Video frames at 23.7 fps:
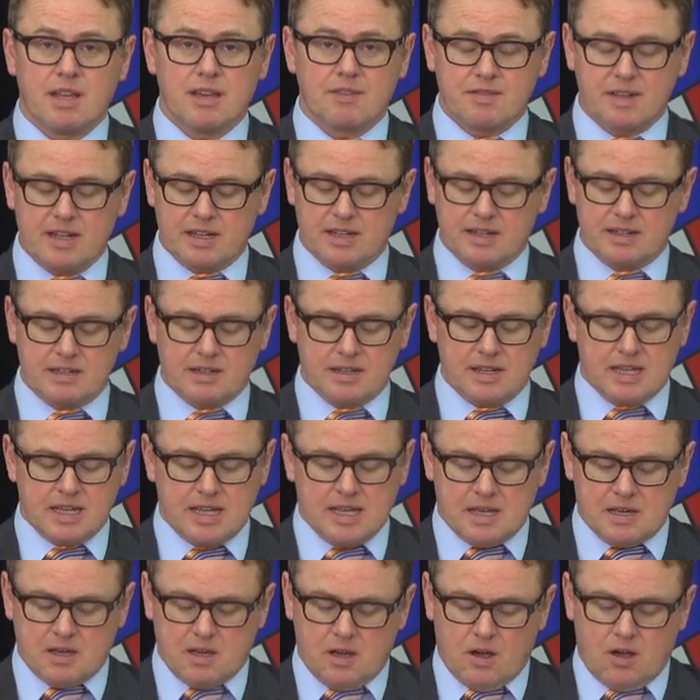if needed.
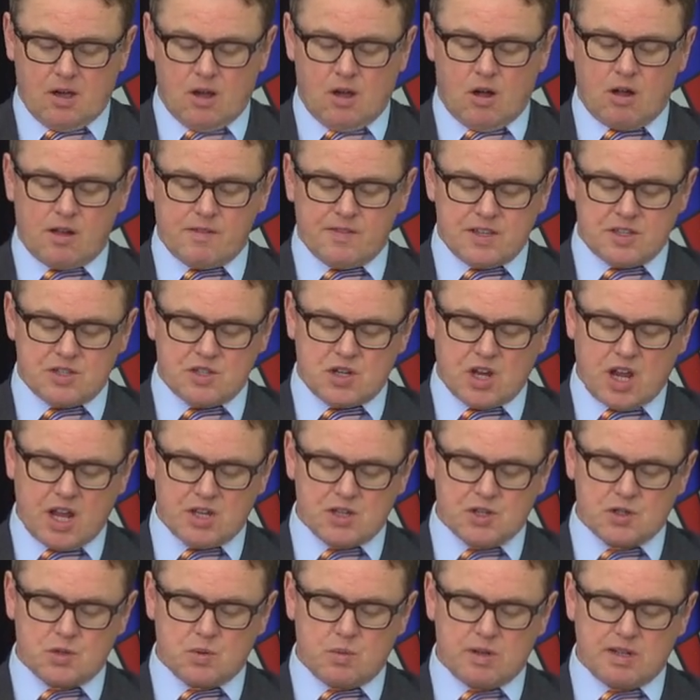All of these
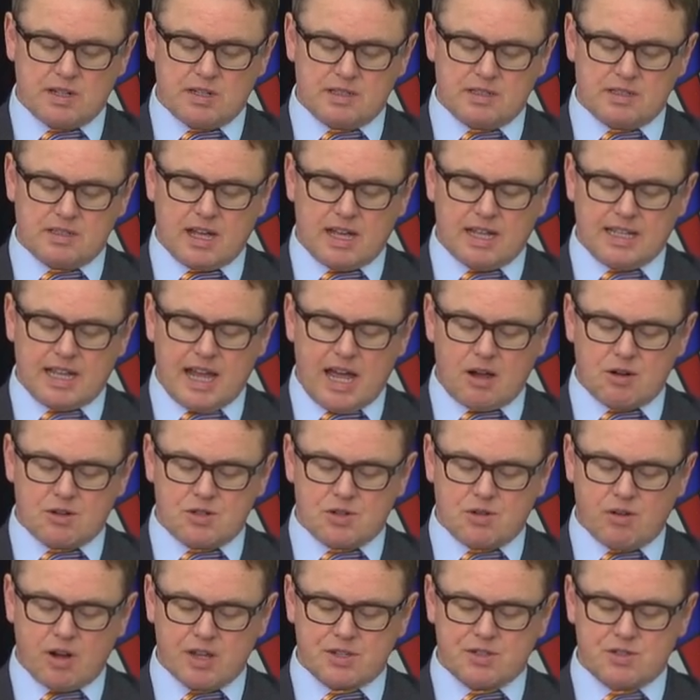changes will allow
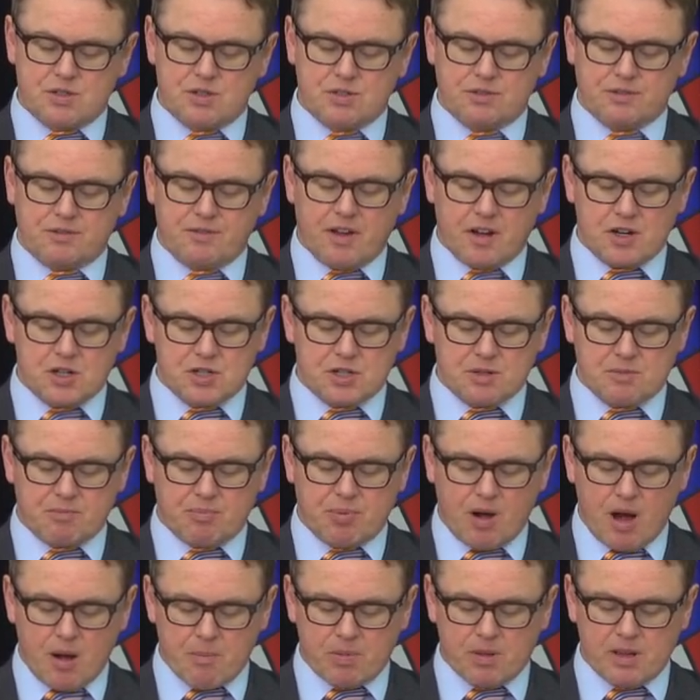trusts to function
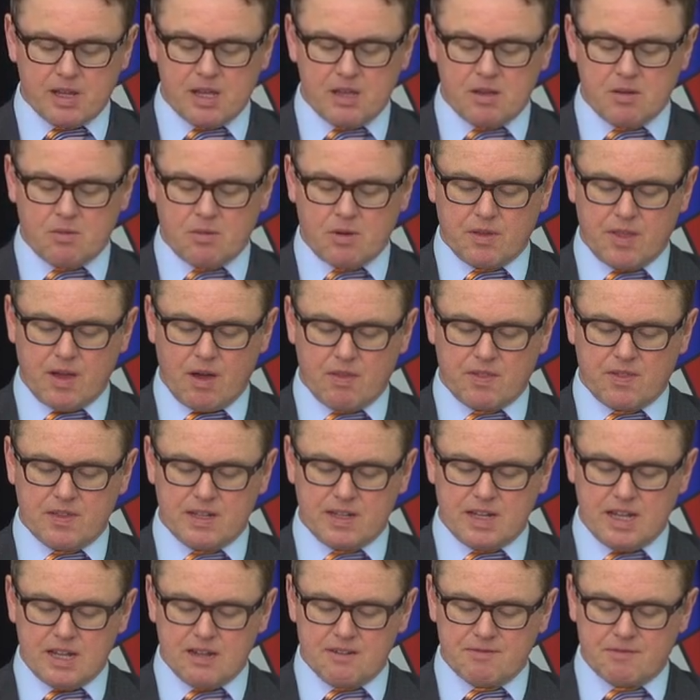properly without the
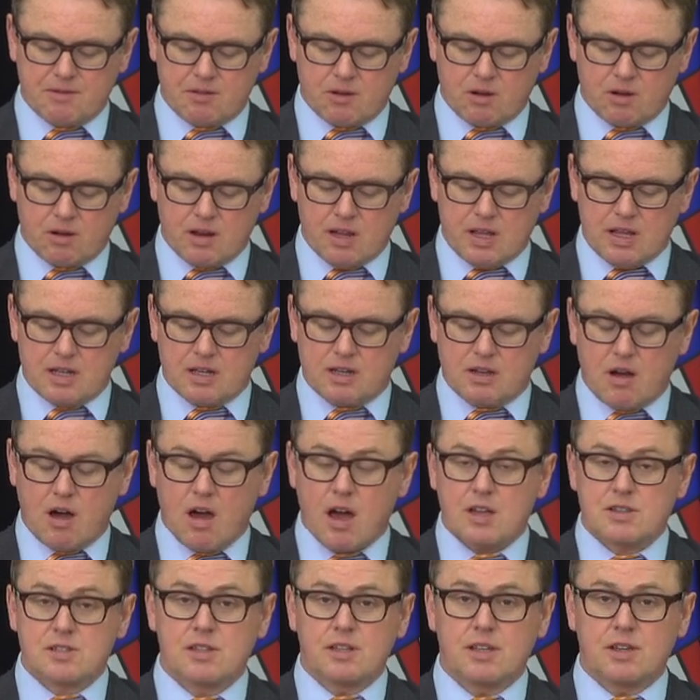need for
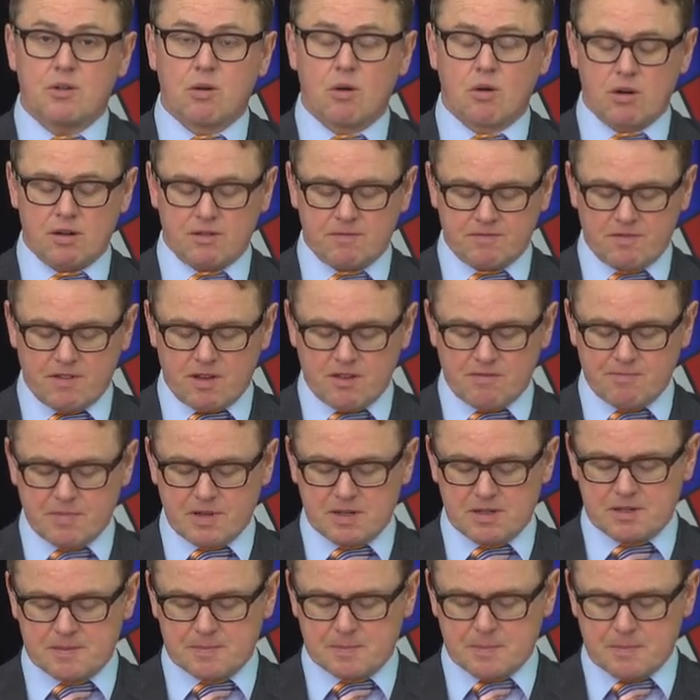costly court
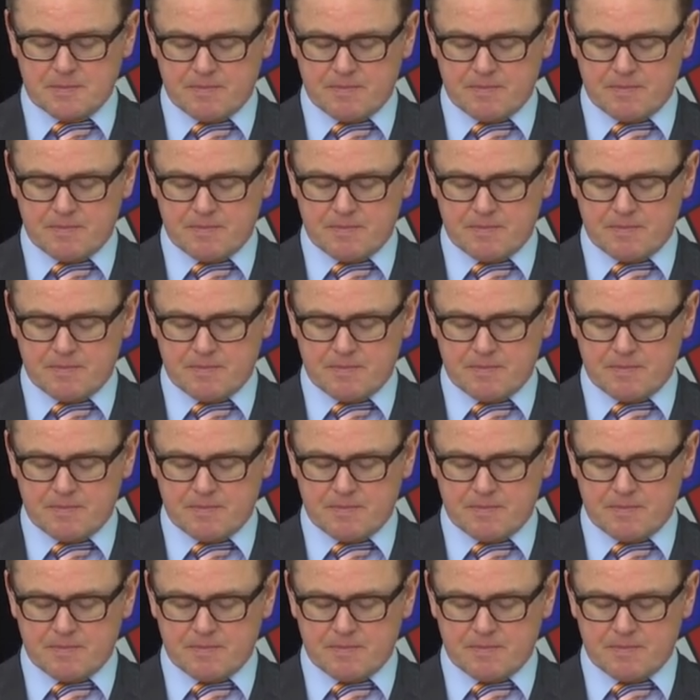involvement.